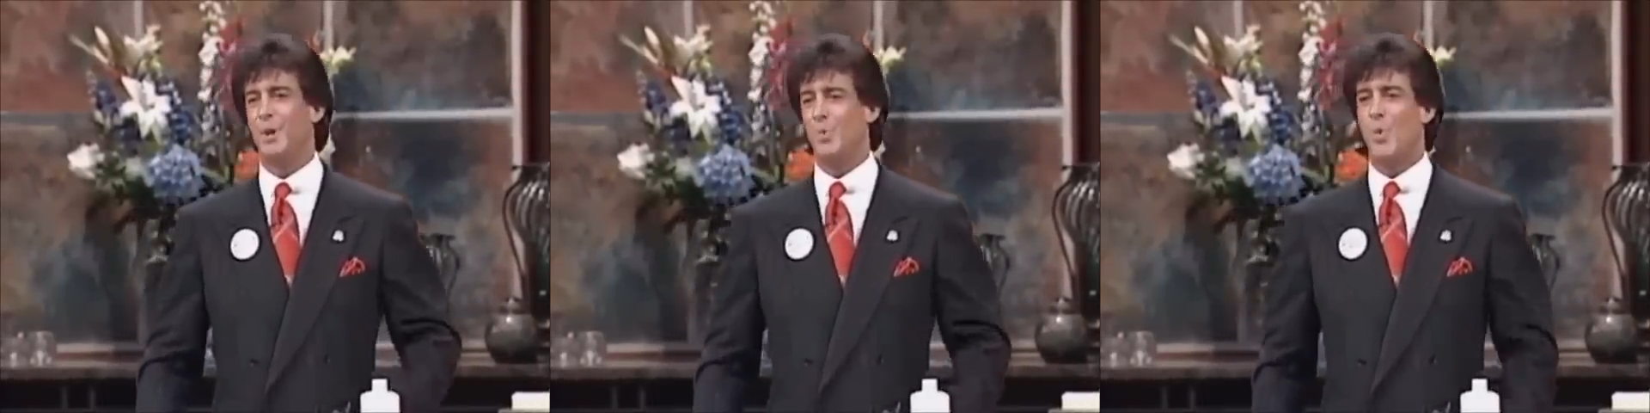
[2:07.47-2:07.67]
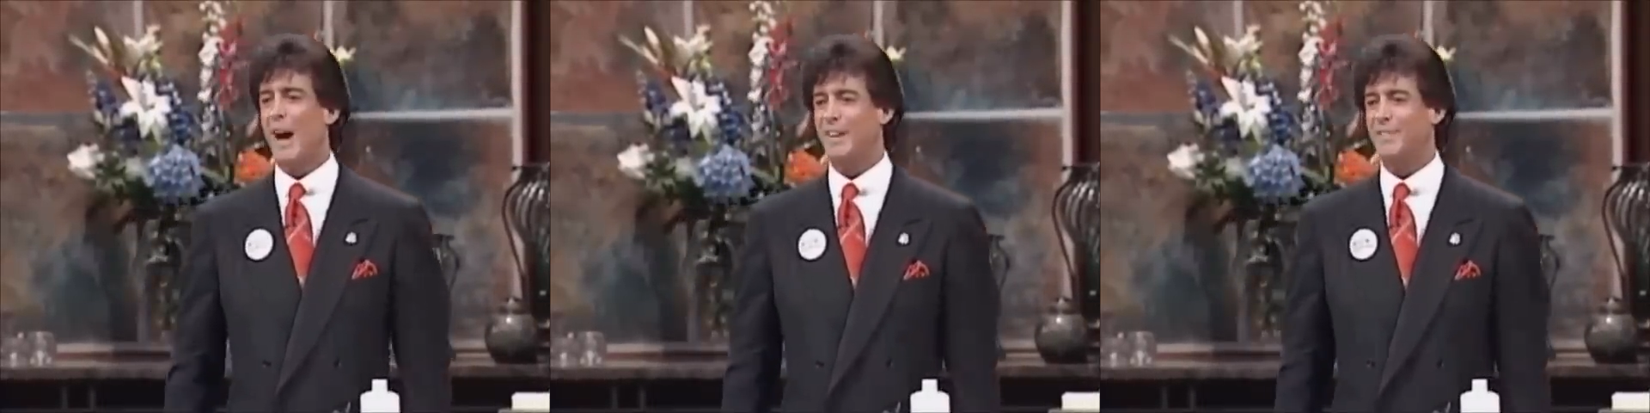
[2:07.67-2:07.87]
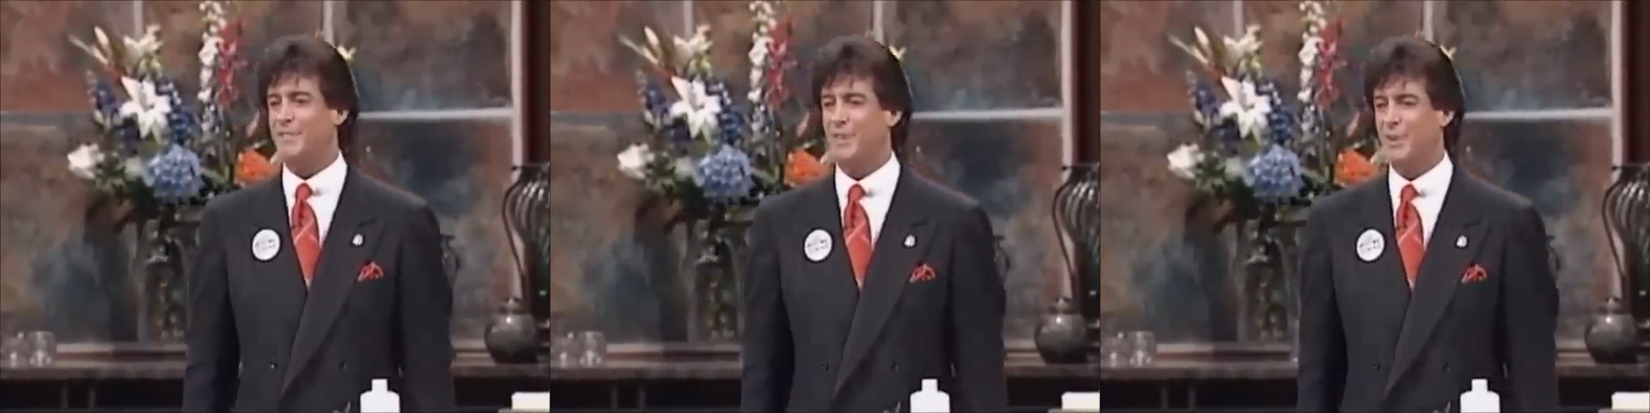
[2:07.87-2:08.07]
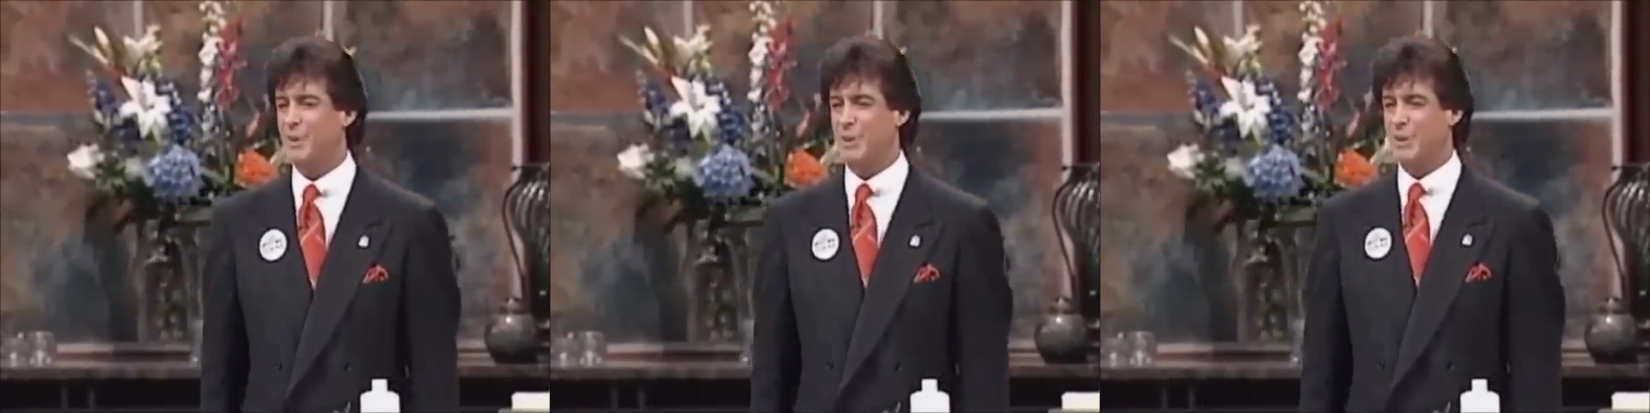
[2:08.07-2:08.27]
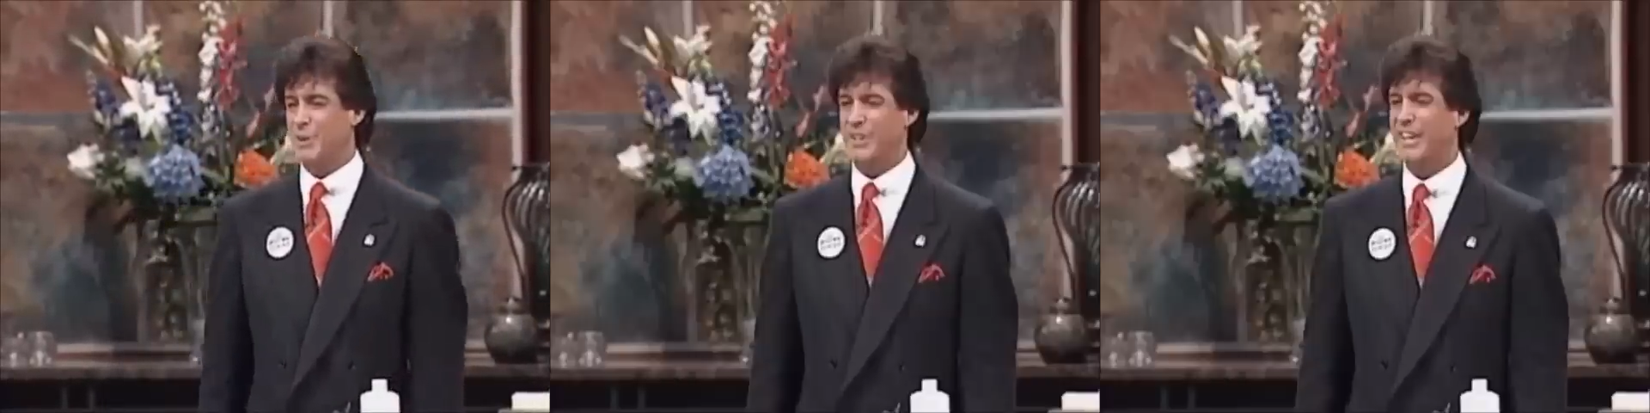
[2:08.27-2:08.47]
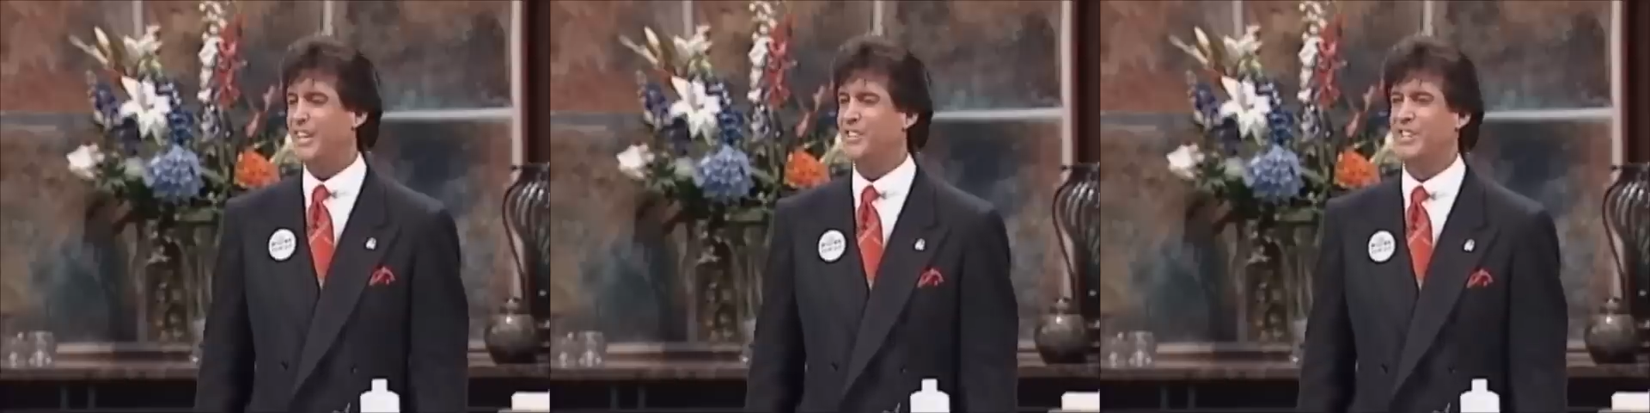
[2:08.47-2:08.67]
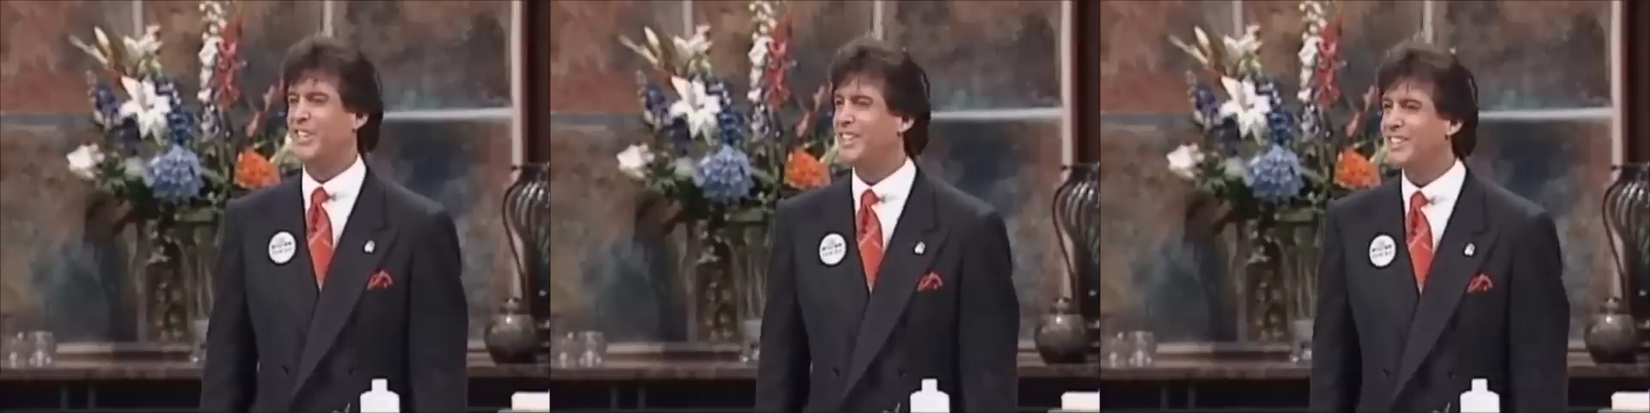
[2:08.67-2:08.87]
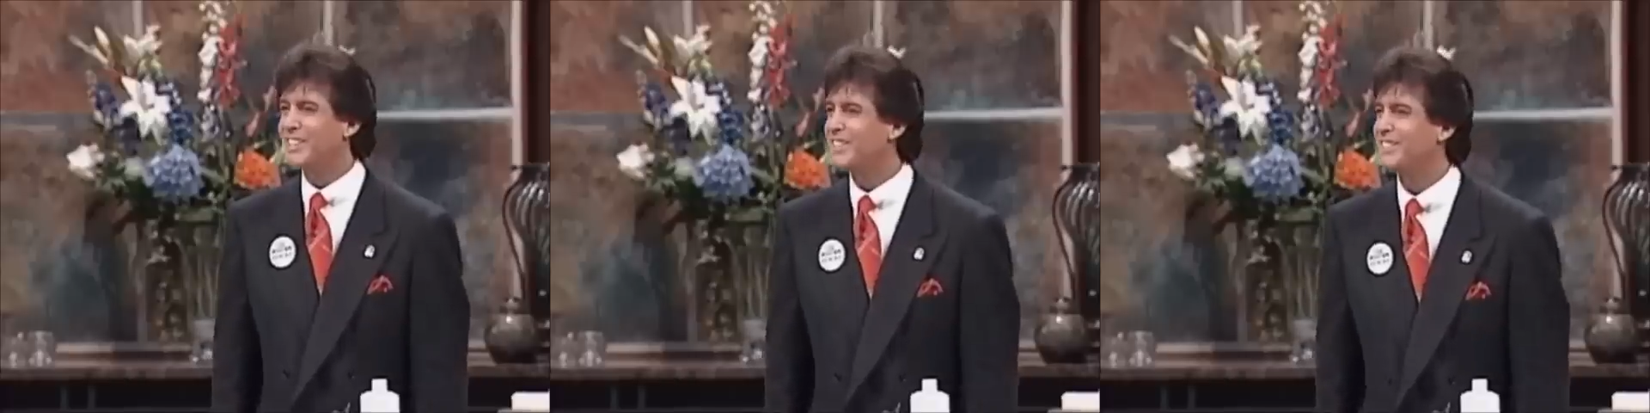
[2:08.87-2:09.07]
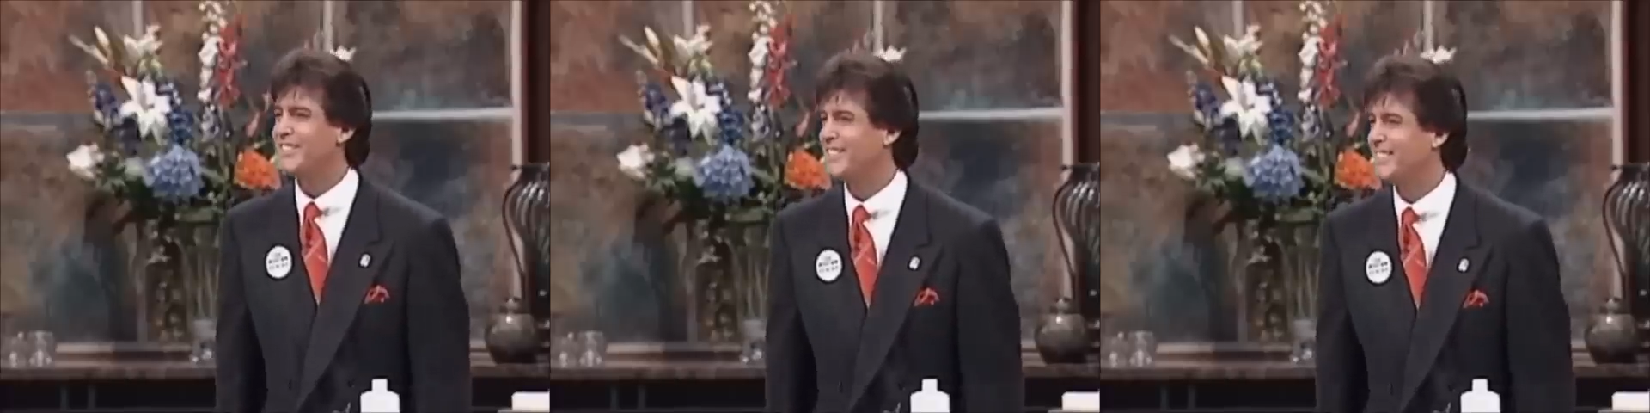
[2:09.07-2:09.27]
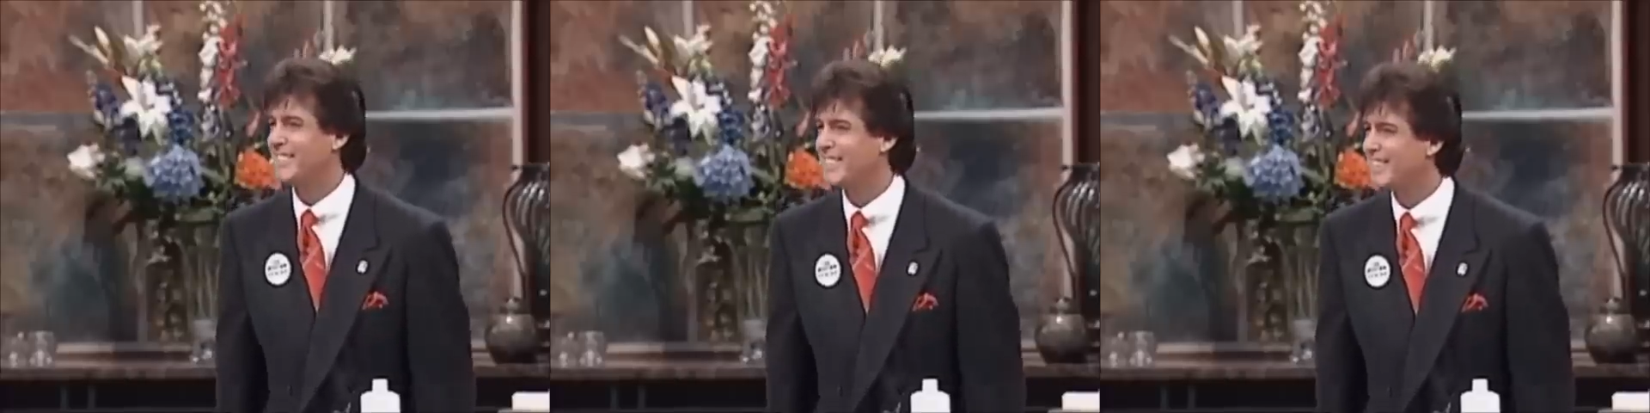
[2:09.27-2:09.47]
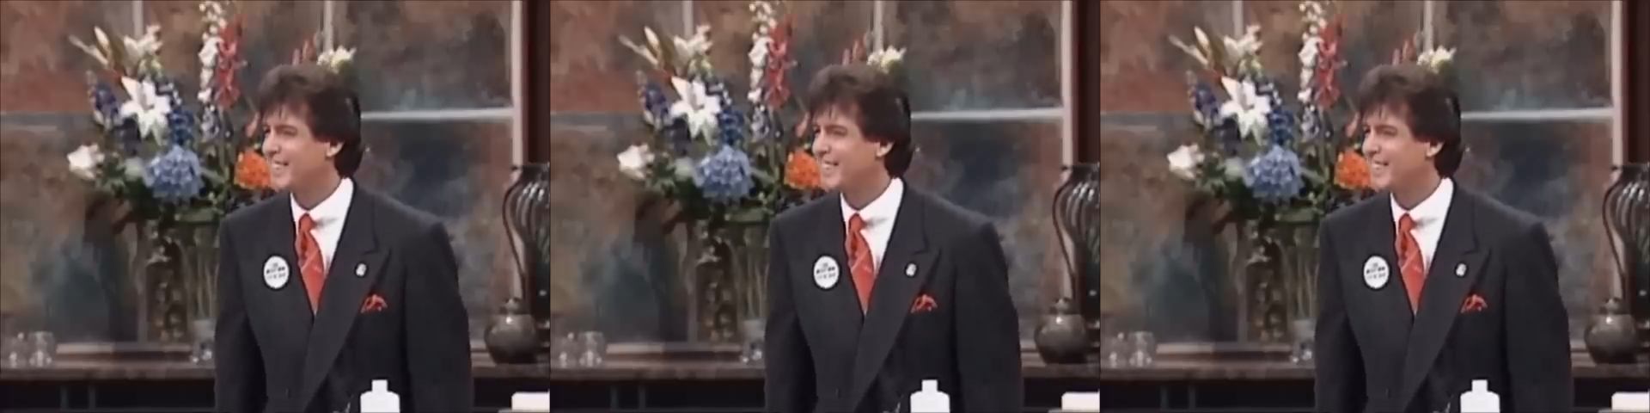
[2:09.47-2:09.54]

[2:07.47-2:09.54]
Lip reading: your wife do your dishes.